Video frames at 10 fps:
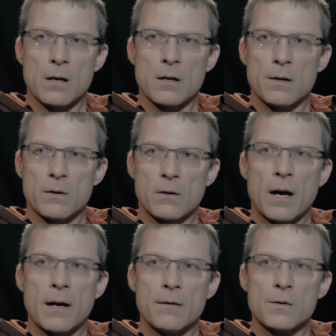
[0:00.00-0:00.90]
are in their
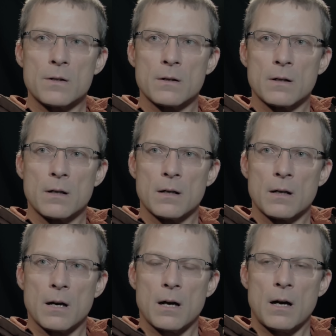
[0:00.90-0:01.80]
lives,
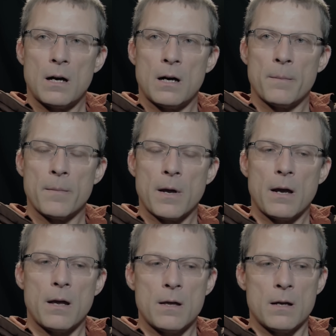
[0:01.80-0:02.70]
and
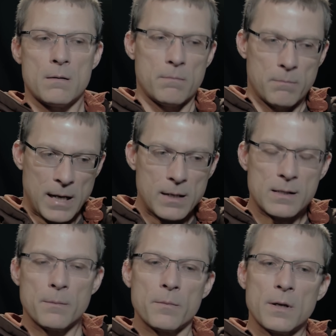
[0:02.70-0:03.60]
then make
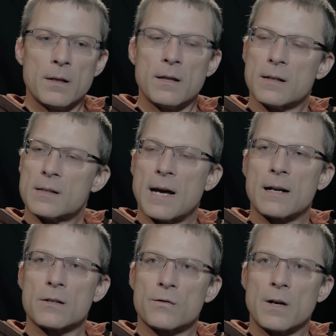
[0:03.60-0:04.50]
something that
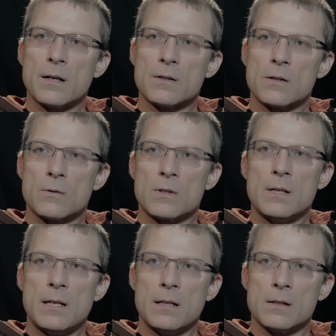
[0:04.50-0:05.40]
satisfies those
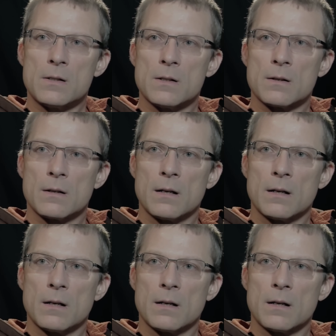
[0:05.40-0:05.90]
needs.